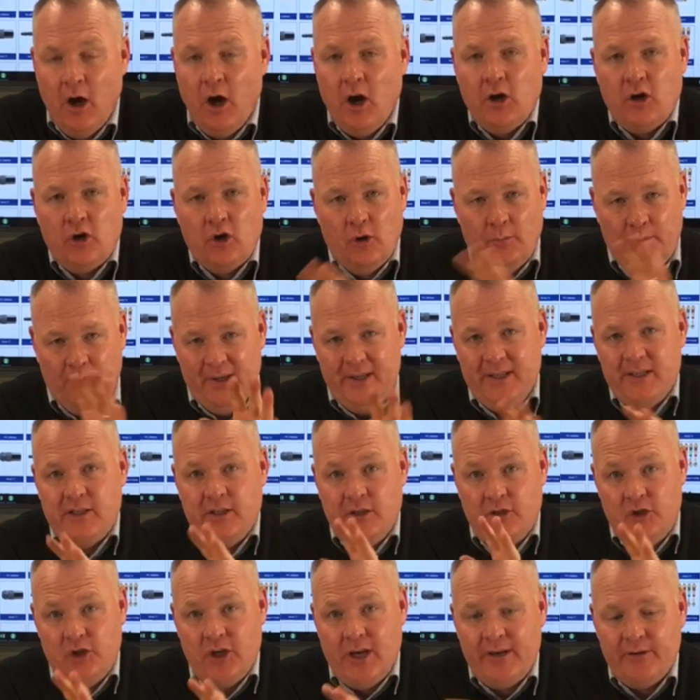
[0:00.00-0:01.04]
or couplings
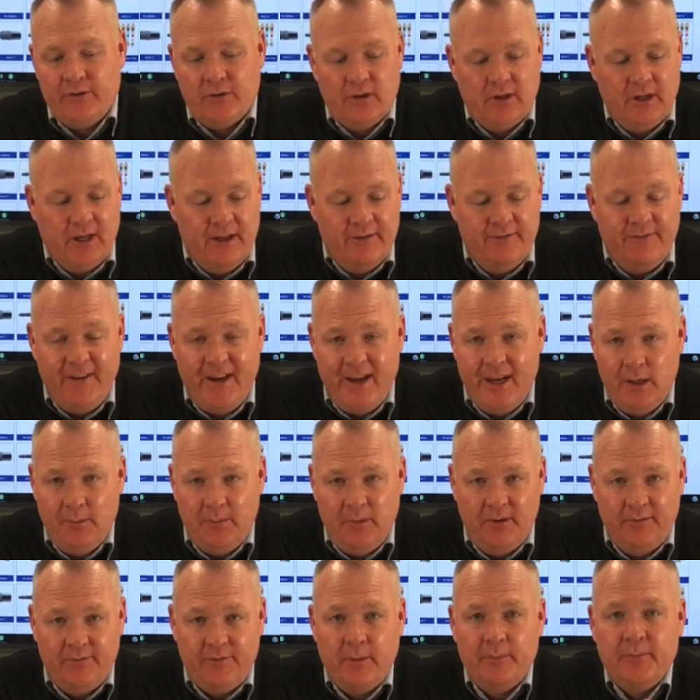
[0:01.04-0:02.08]
in general
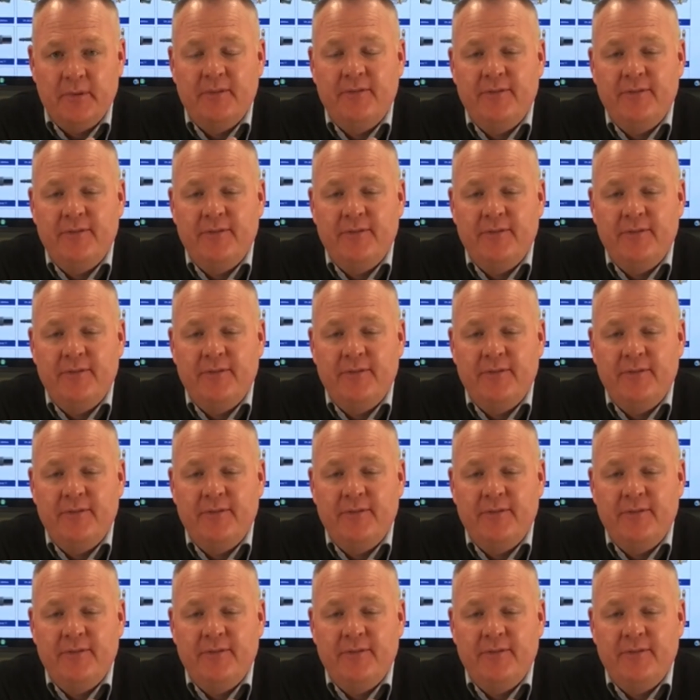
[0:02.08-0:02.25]
available from